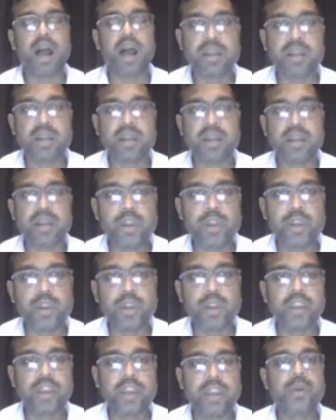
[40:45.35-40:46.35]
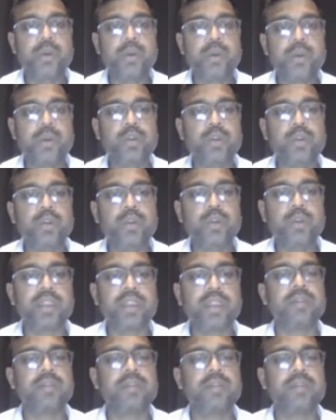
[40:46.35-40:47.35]
unmodified audit
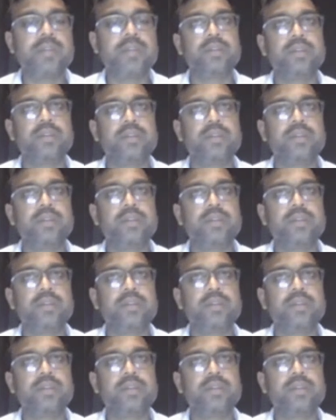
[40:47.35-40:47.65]
opinion.